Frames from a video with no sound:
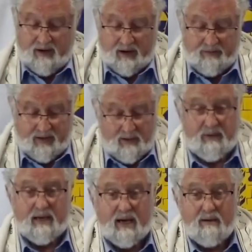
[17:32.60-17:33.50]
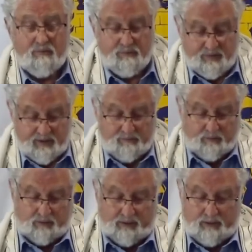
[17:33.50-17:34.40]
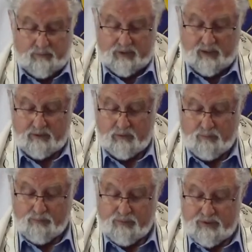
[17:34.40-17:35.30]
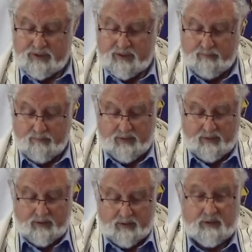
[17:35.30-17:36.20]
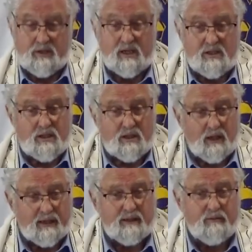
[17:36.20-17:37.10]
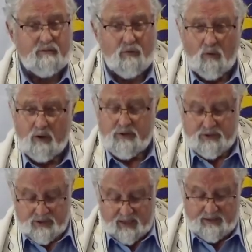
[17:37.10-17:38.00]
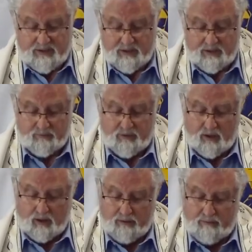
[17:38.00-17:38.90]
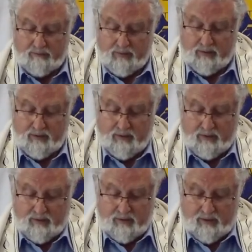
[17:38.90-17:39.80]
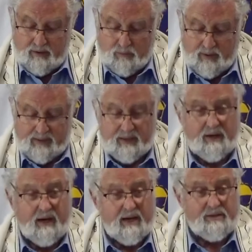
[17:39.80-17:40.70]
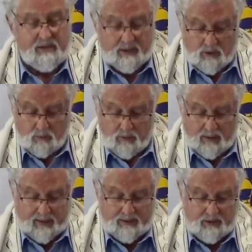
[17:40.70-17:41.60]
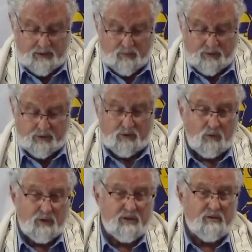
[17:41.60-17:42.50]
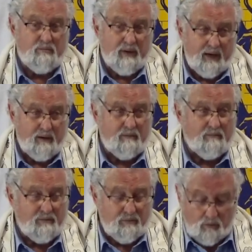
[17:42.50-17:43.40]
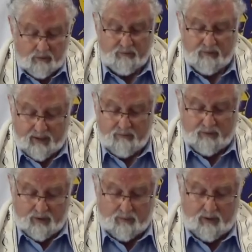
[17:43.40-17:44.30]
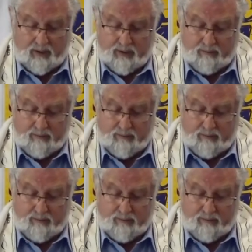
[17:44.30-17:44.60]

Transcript: and they became fearful that he was going to imprison them, just like the fallen sons of God, who went in and had sexual relations with the daughters of men before the flood of Noah.